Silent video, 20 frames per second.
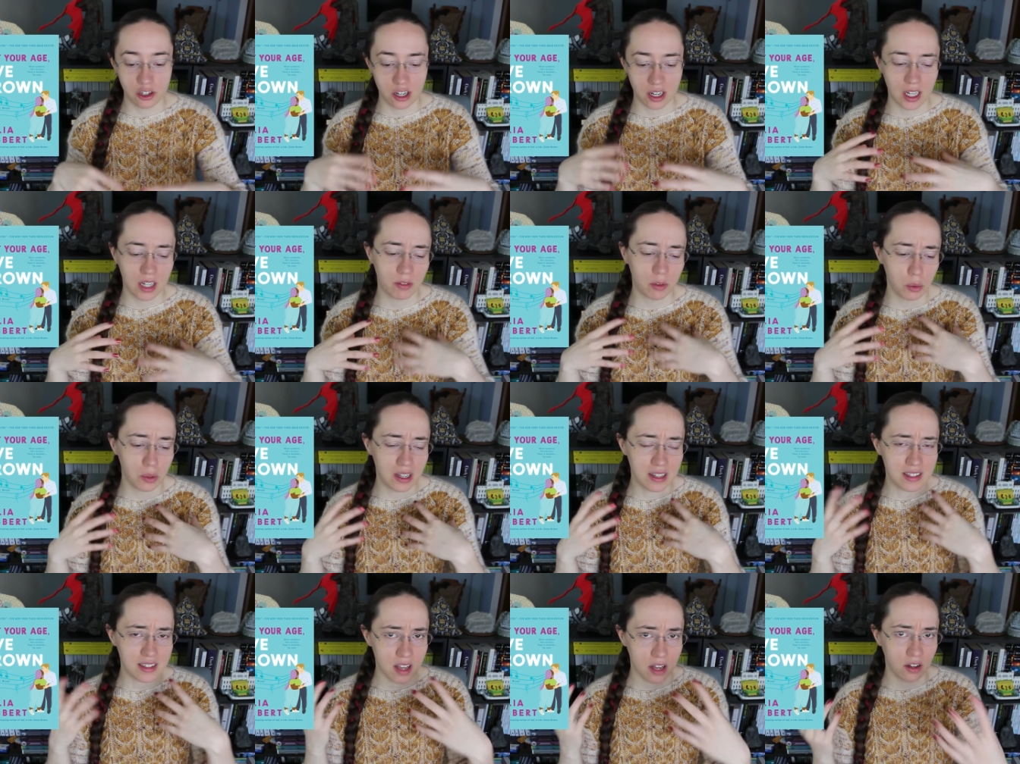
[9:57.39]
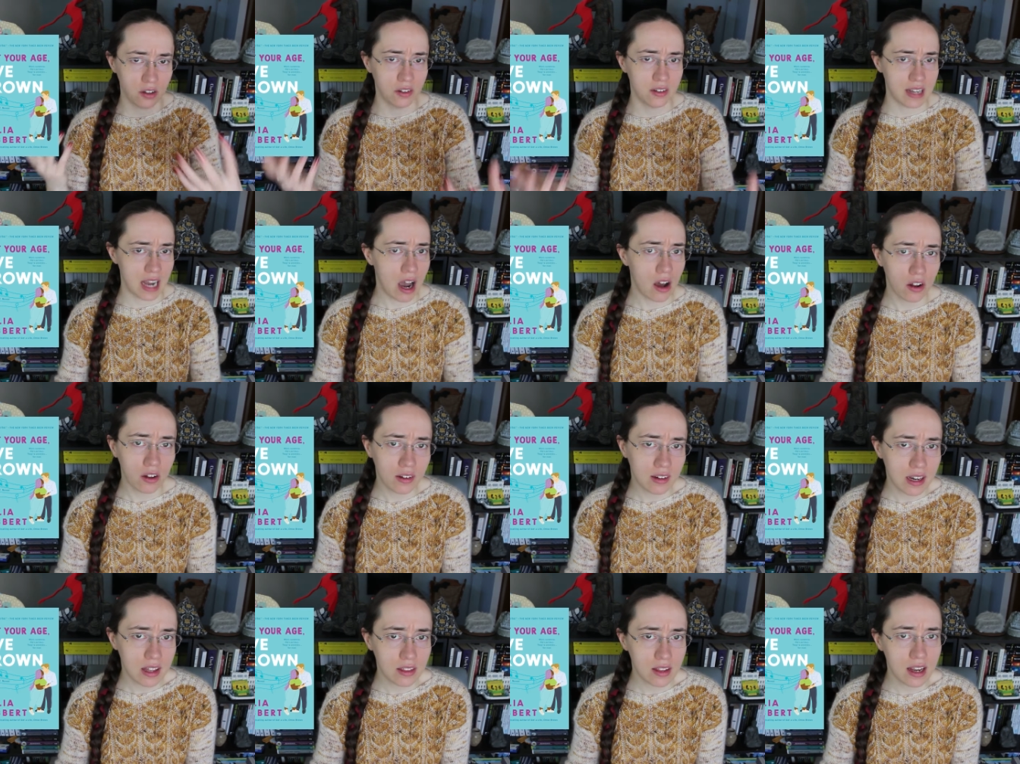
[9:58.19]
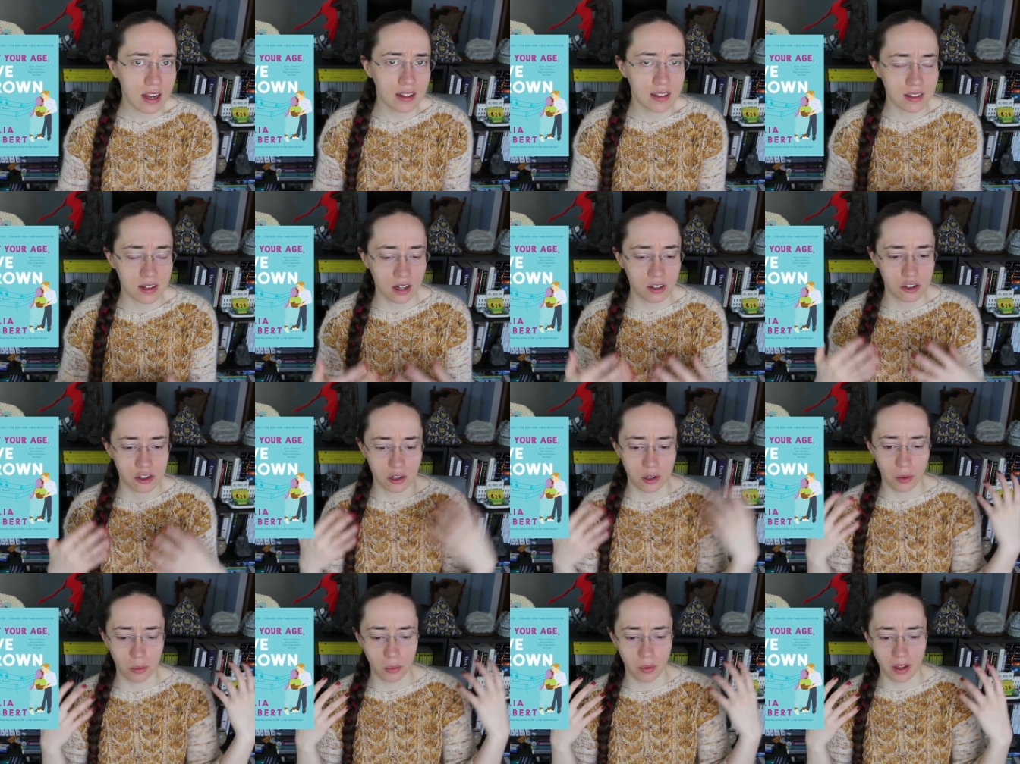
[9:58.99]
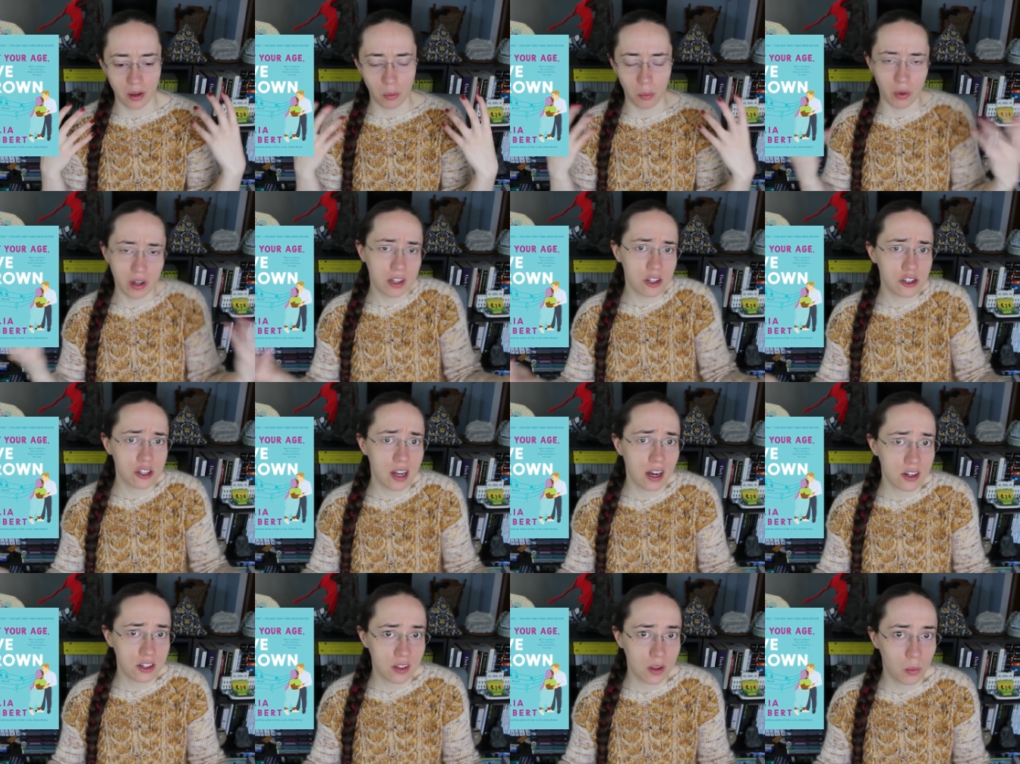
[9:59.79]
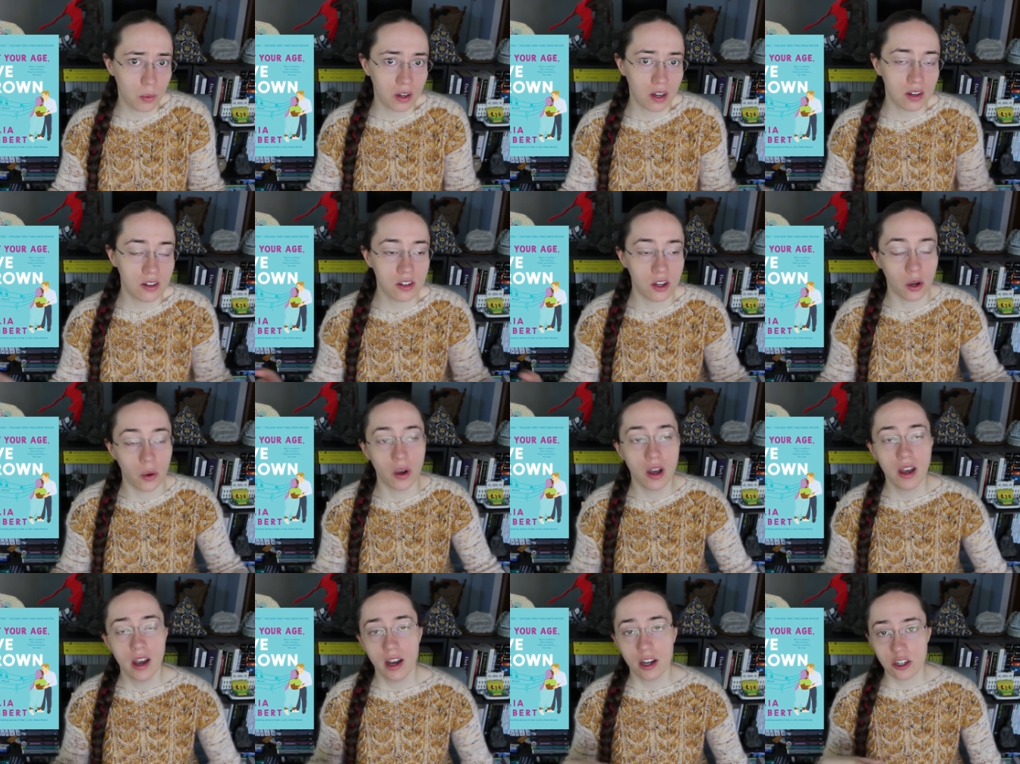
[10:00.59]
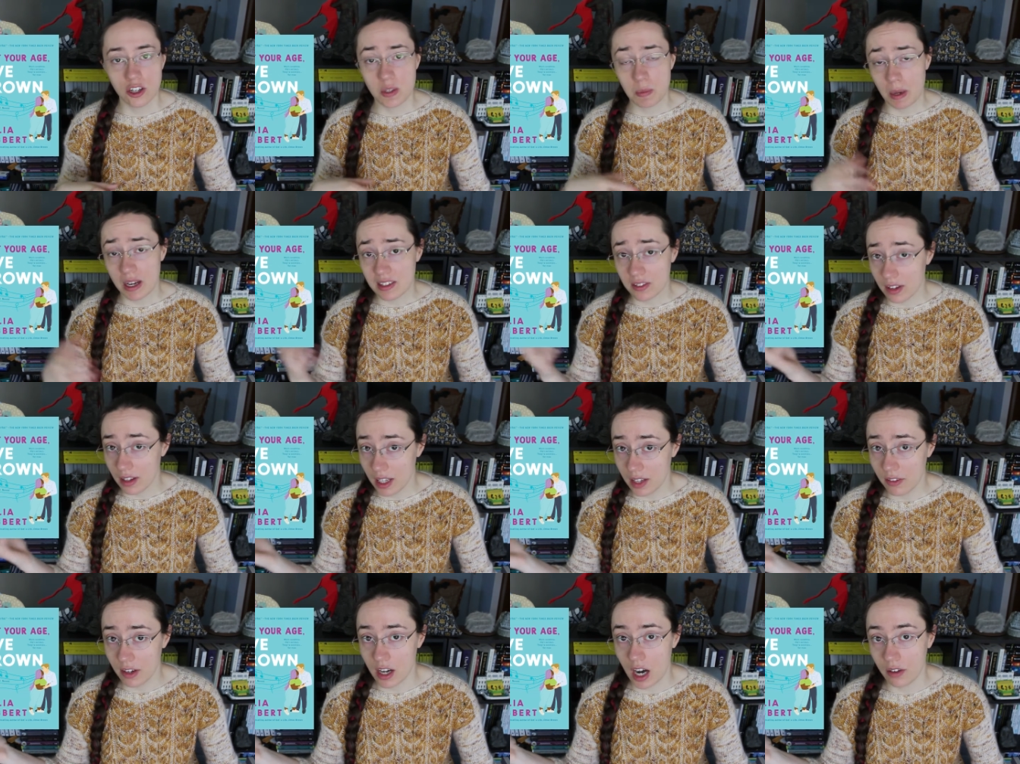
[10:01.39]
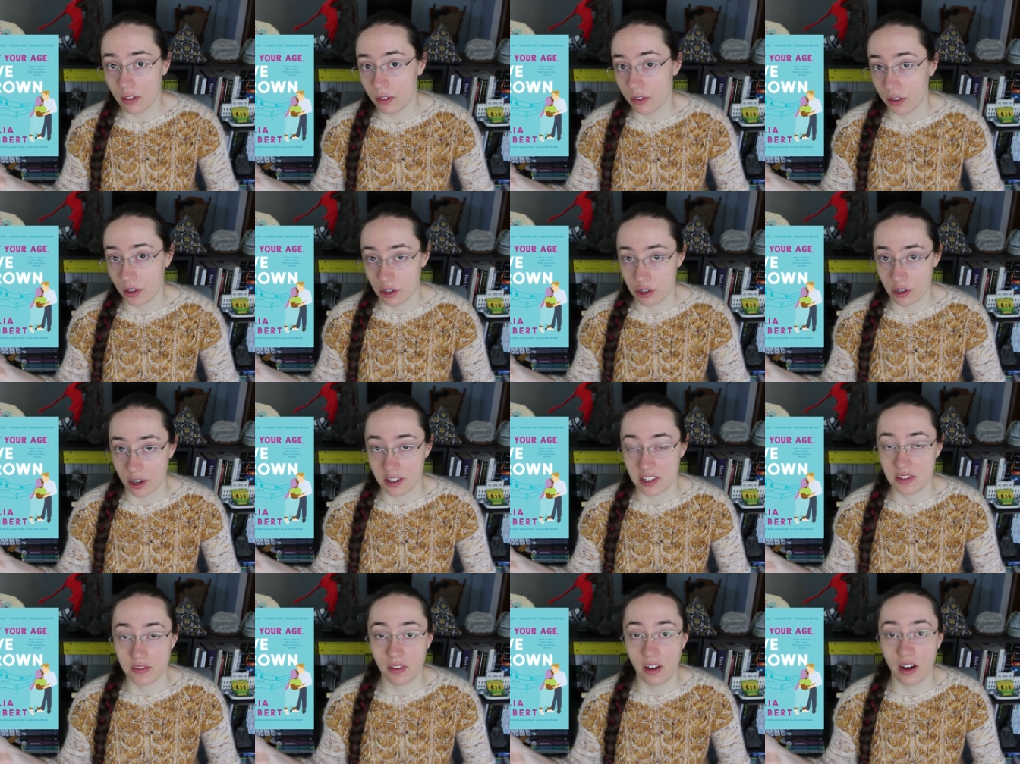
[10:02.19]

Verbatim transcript: She can never really settle down on anything. It's not sure, like, what does she actually want to do? She's basically living off of her trust